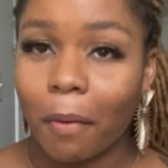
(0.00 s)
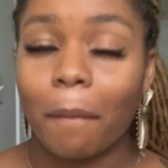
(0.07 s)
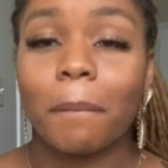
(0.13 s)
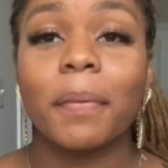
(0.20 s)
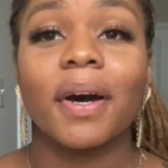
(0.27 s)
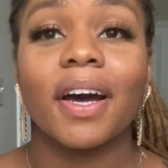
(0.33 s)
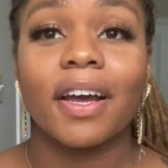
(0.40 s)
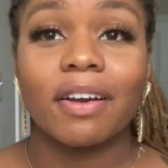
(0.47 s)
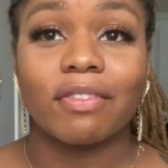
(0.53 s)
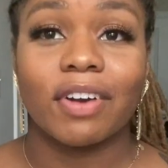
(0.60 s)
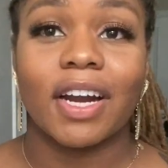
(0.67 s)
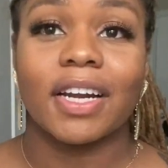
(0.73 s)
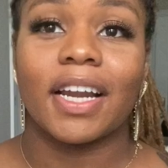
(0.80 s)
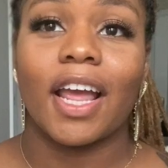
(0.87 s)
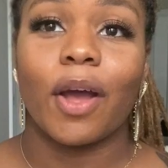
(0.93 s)
But
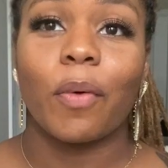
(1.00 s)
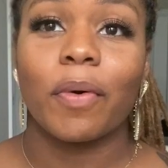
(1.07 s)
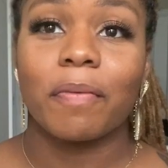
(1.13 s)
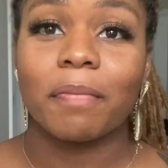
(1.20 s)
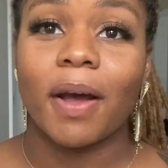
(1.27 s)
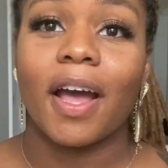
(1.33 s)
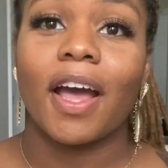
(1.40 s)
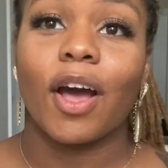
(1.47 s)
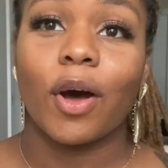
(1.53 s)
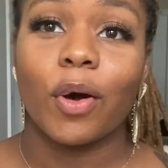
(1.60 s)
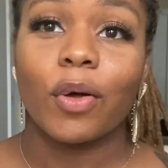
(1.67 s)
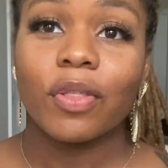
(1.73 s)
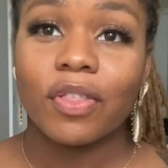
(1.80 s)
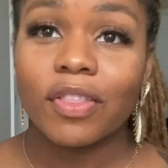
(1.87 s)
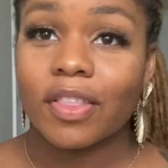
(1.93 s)
right now with my
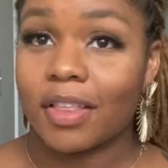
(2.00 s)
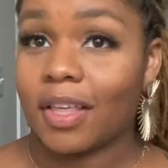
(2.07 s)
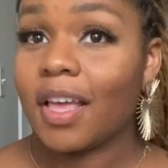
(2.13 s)
health,